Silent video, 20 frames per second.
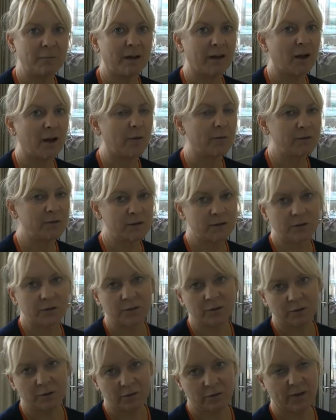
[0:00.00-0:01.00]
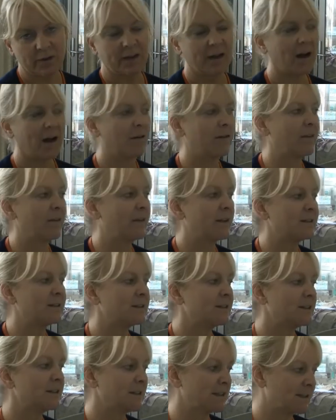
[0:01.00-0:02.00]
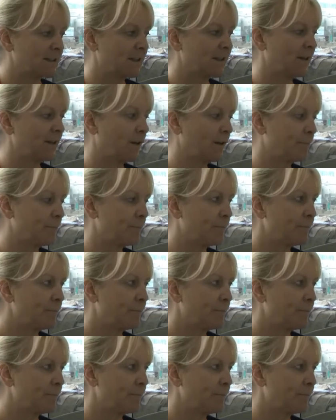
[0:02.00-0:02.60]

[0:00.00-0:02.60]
back over to the RN that's assessing you.